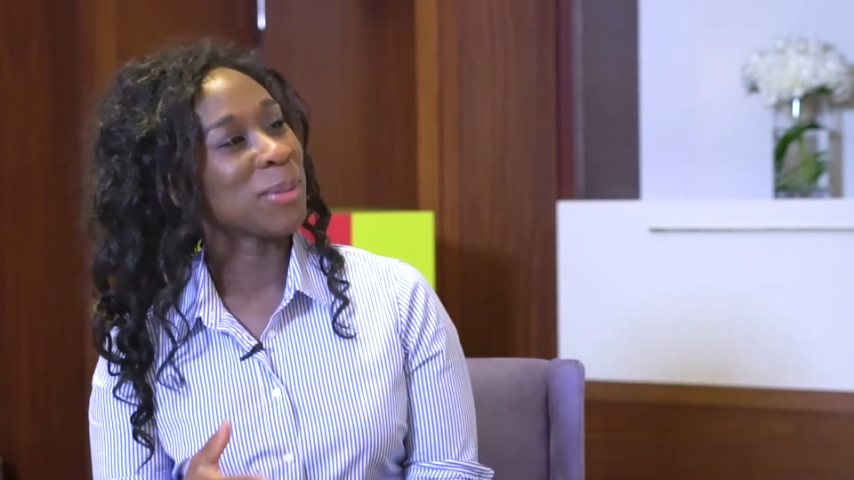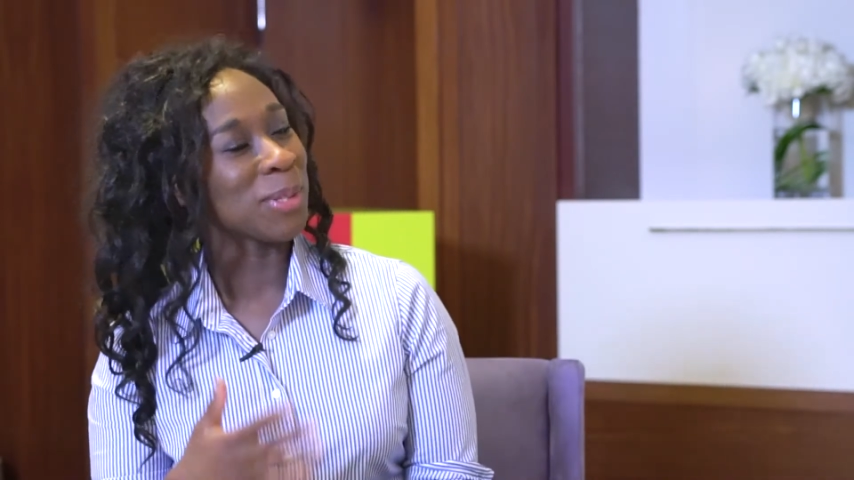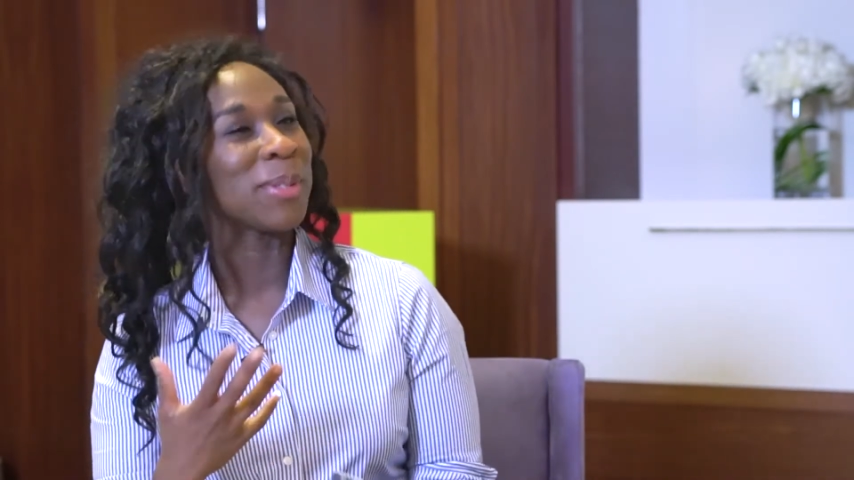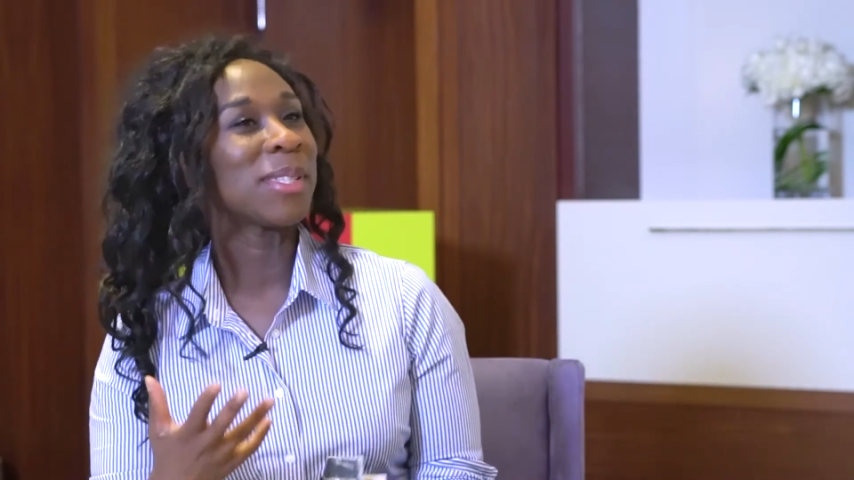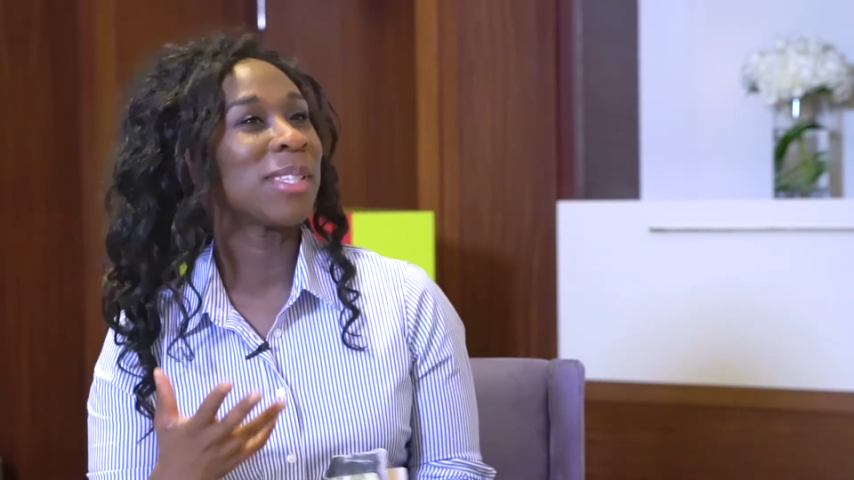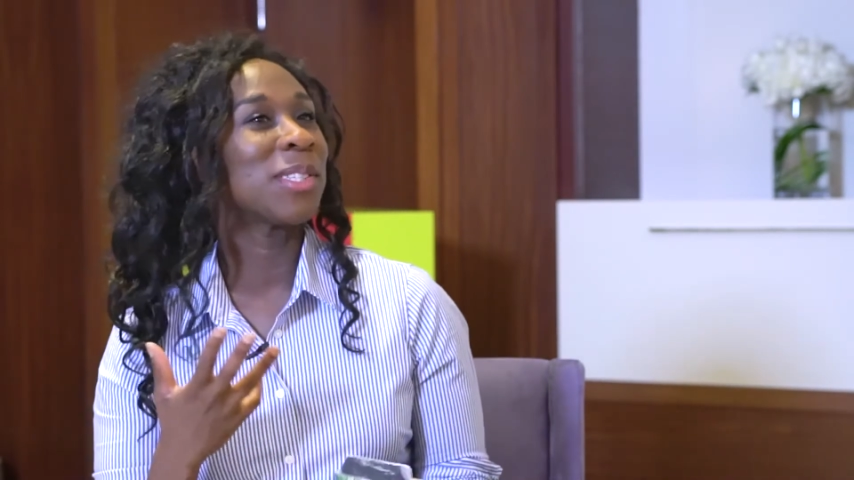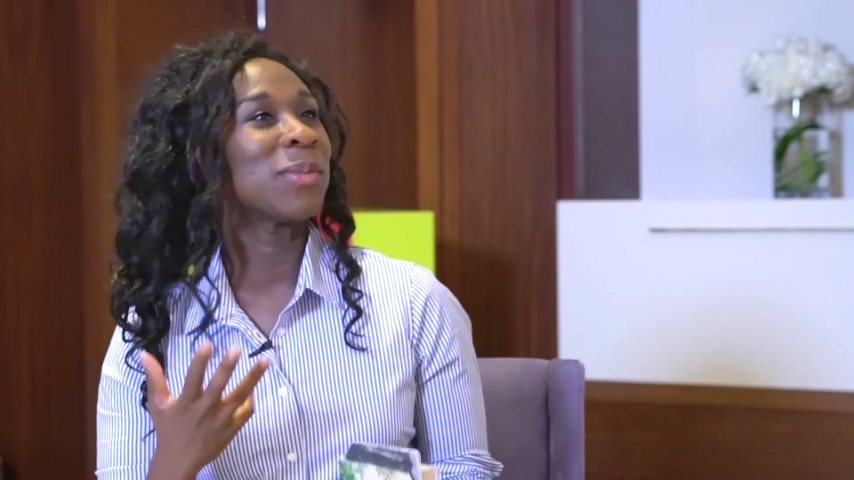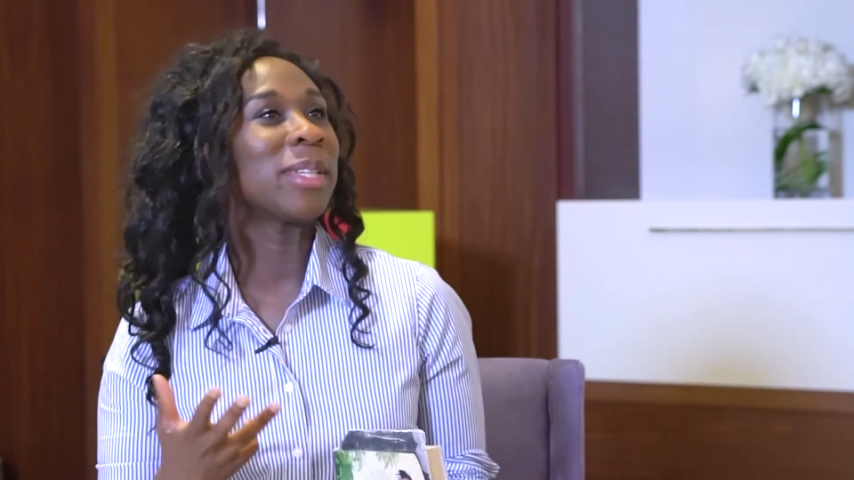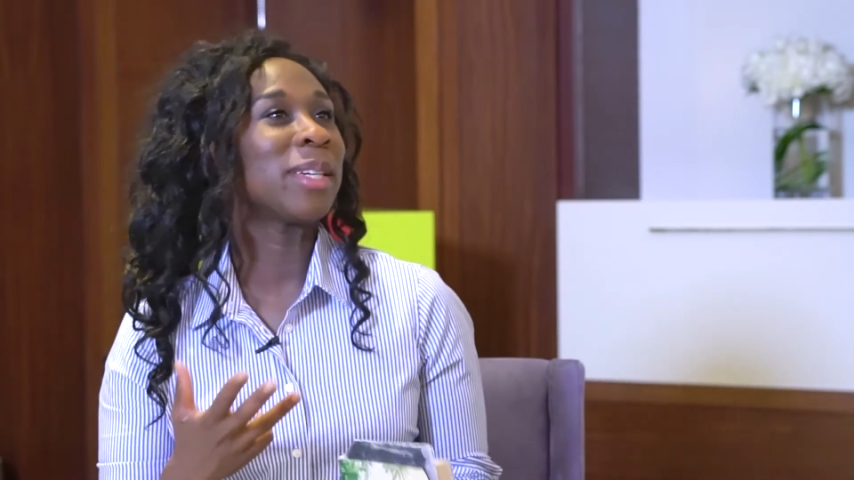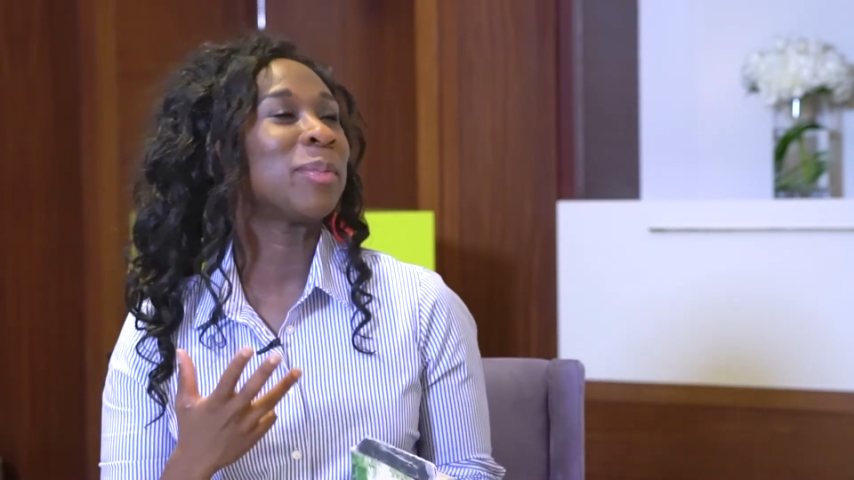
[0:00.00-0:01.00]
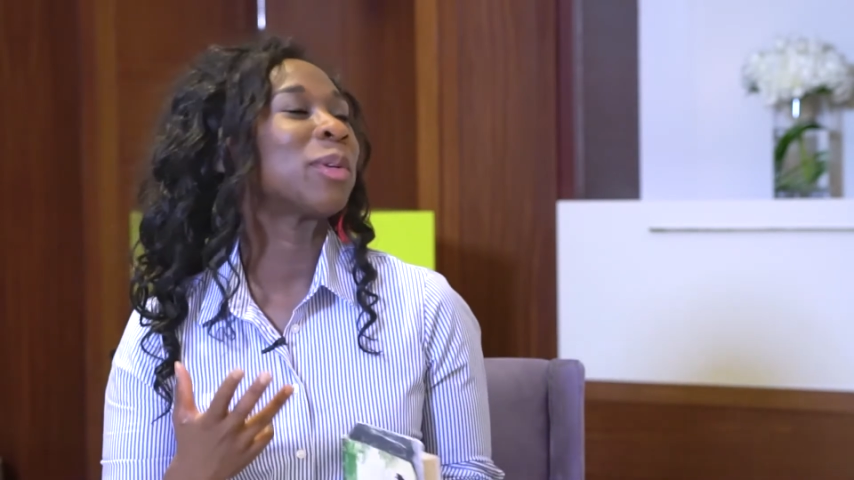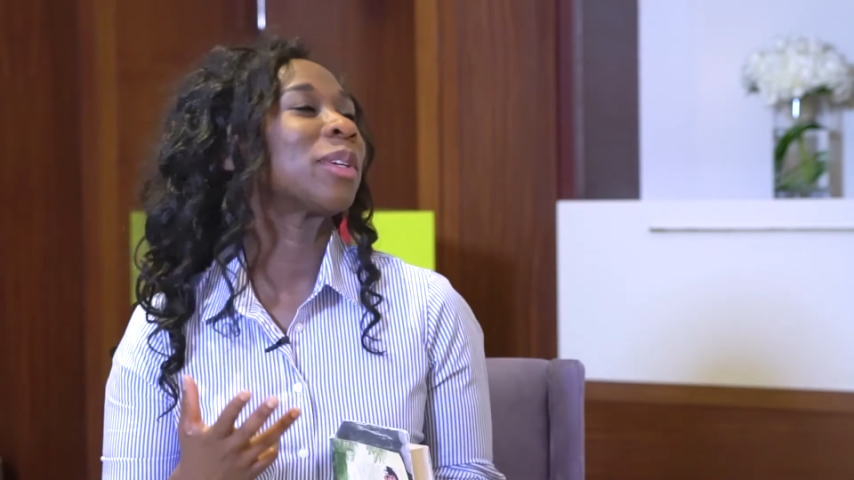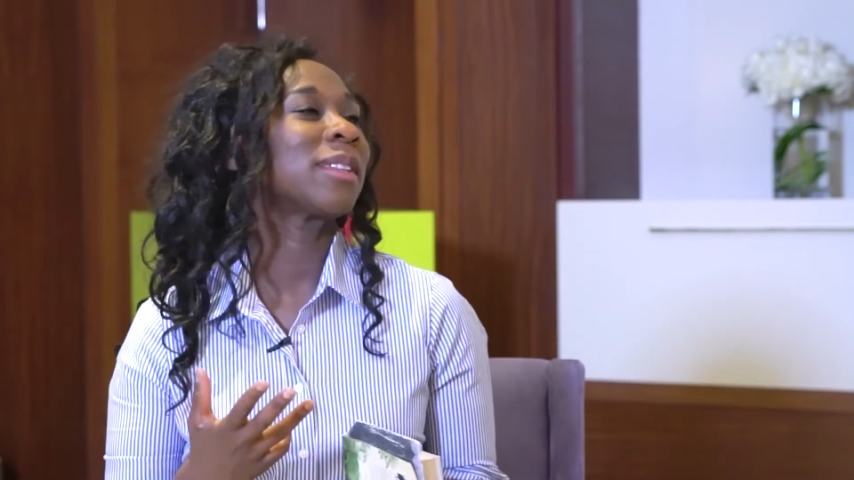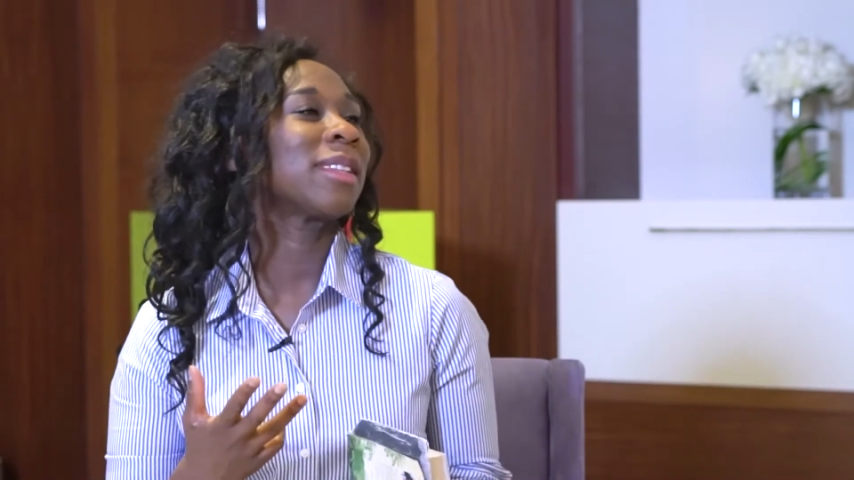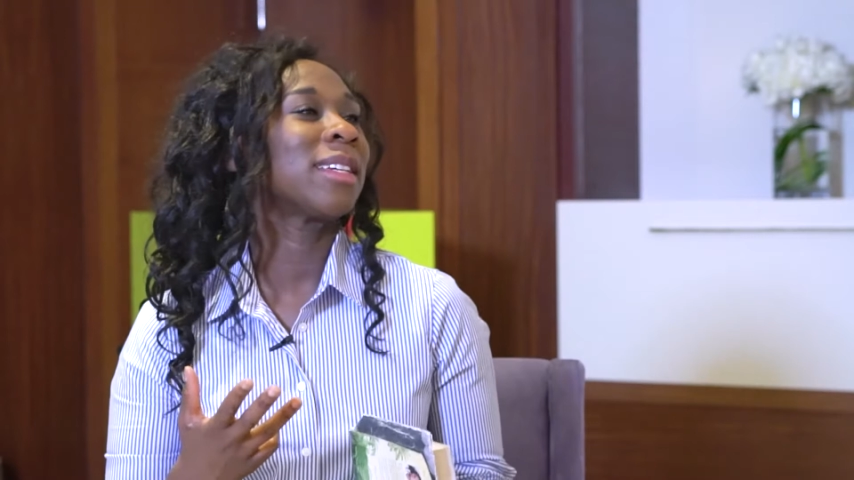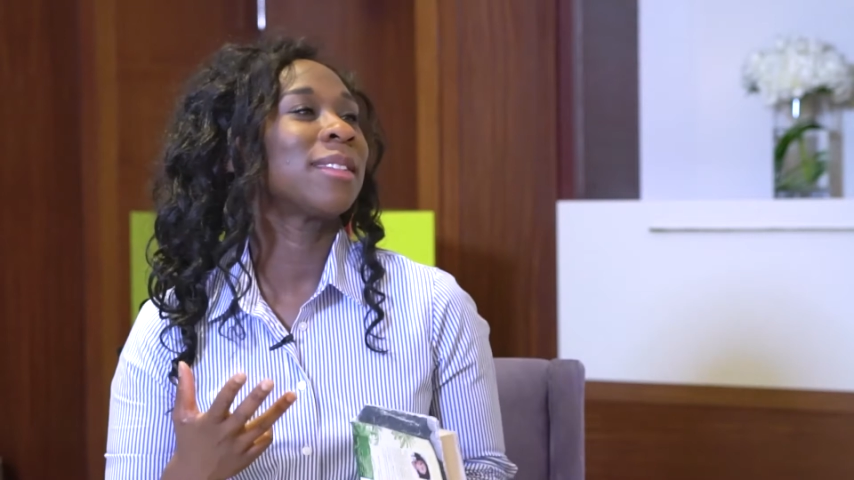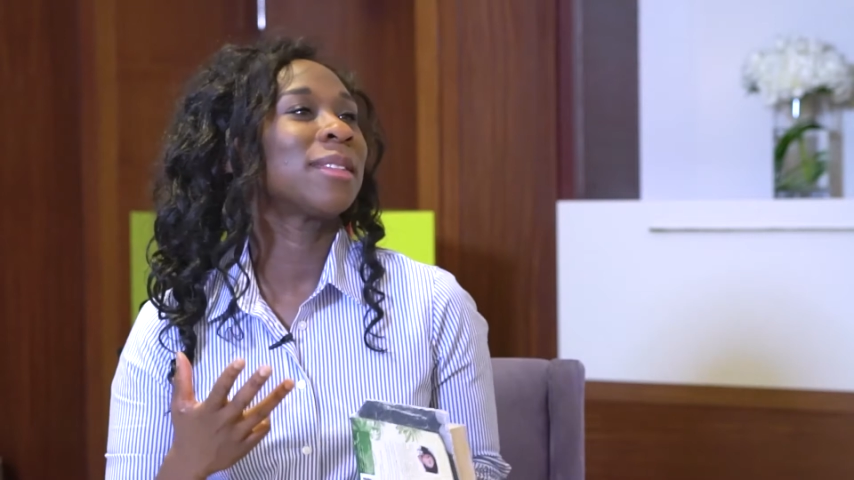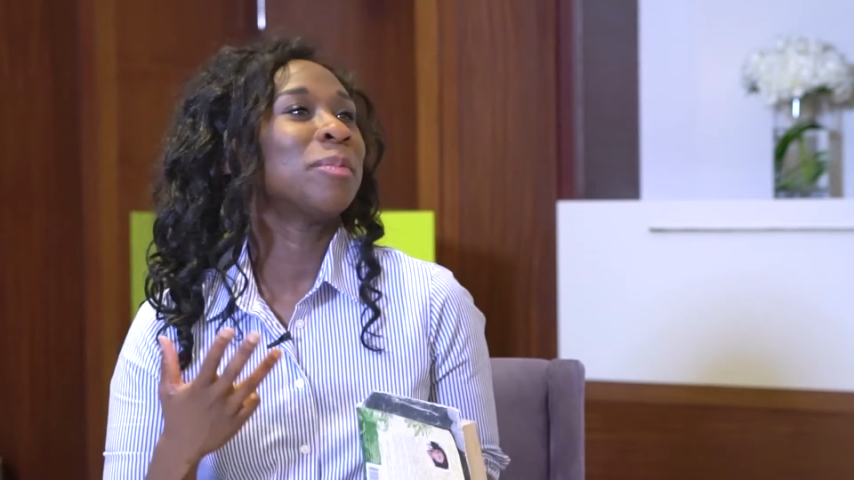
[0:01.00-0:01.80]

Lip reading: So it's really a book that